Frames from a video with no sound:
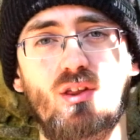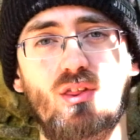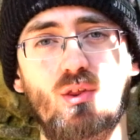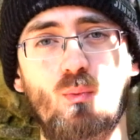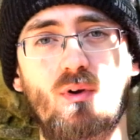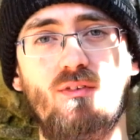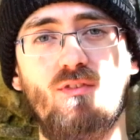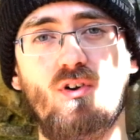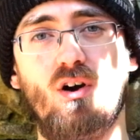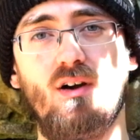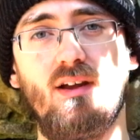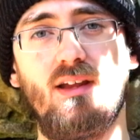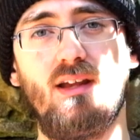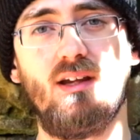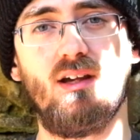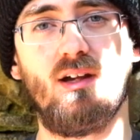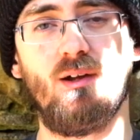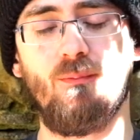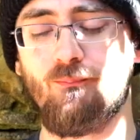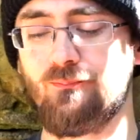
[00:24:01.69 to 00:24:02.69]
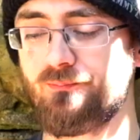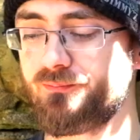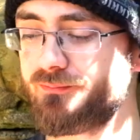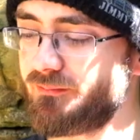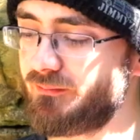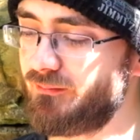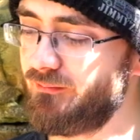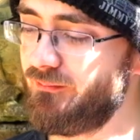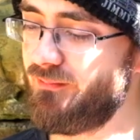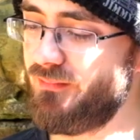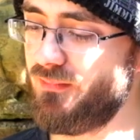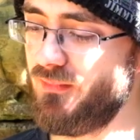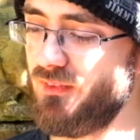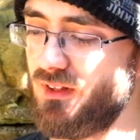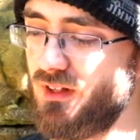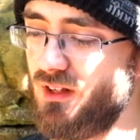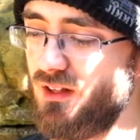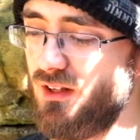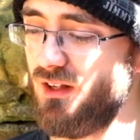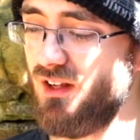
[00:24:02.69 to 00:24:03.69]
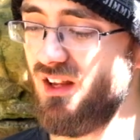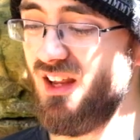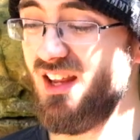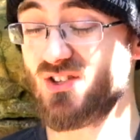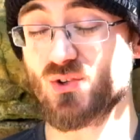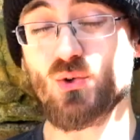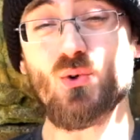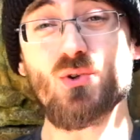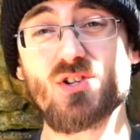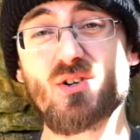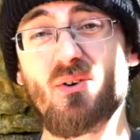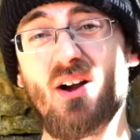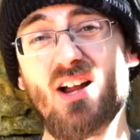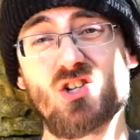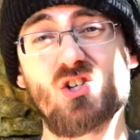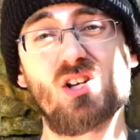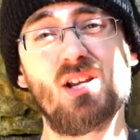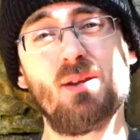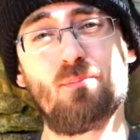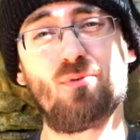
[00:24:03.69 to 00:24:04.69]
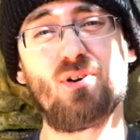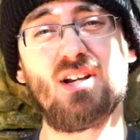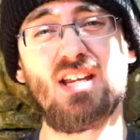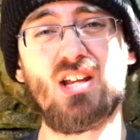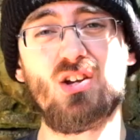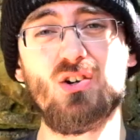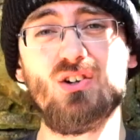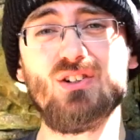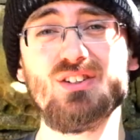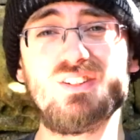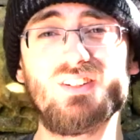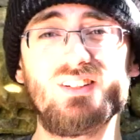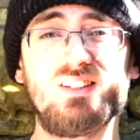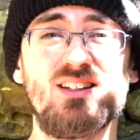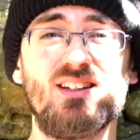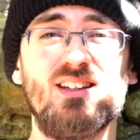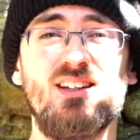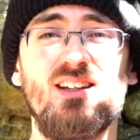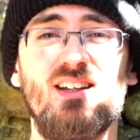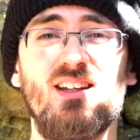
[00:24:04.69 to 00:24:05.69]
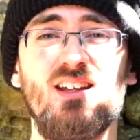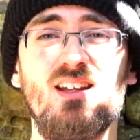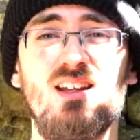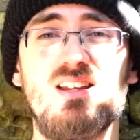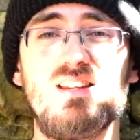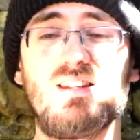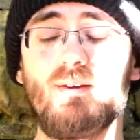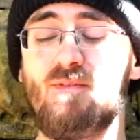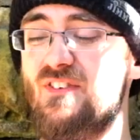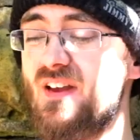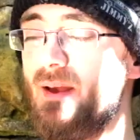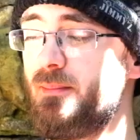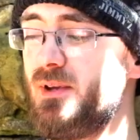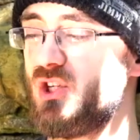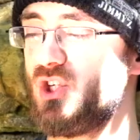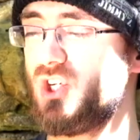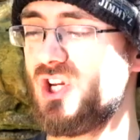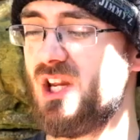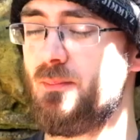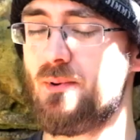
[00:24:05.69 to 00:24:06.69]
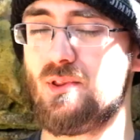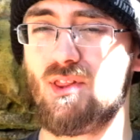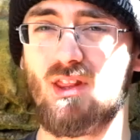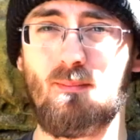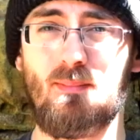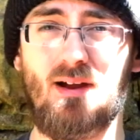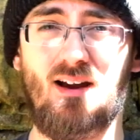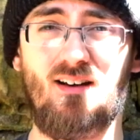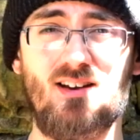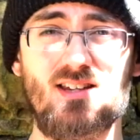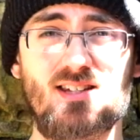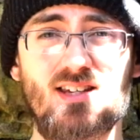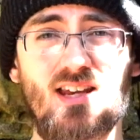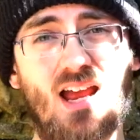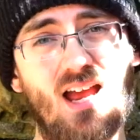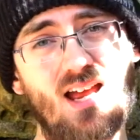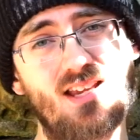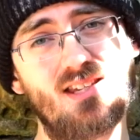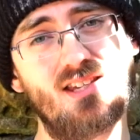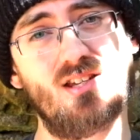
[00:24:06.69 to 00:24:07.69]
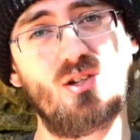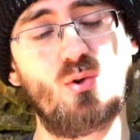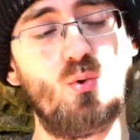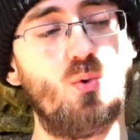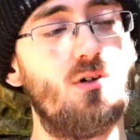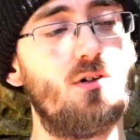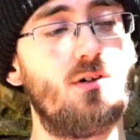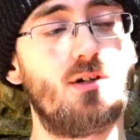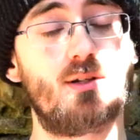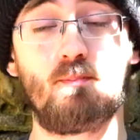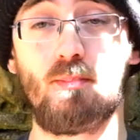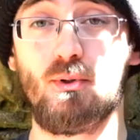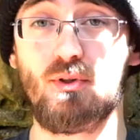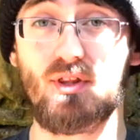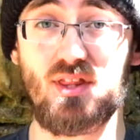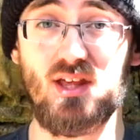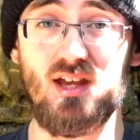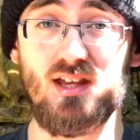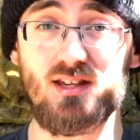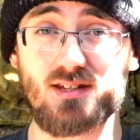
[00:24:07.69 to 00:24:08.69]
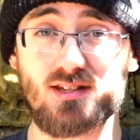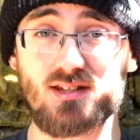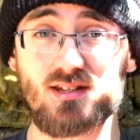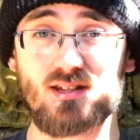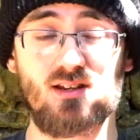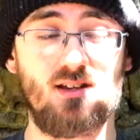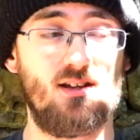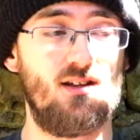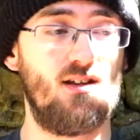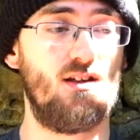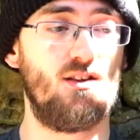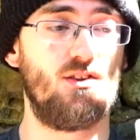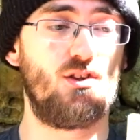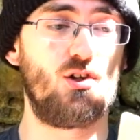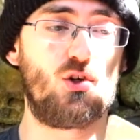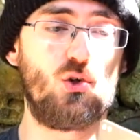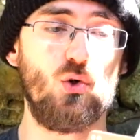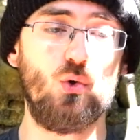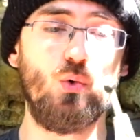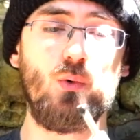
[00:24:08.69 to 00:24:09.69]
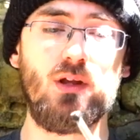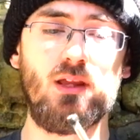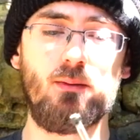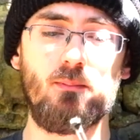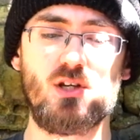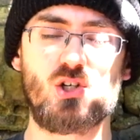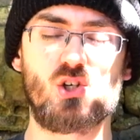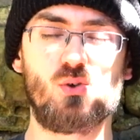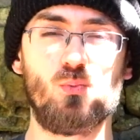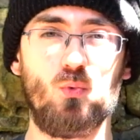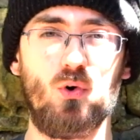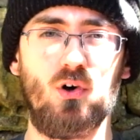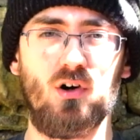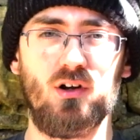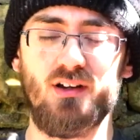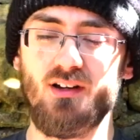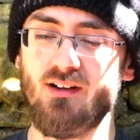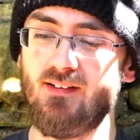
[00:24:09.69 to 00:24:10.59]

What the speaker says: that we've got here is also actually pretty good. It's a fair bit cheaper than the Paris and it has its quirks, but this, the Gullwing Mission 1,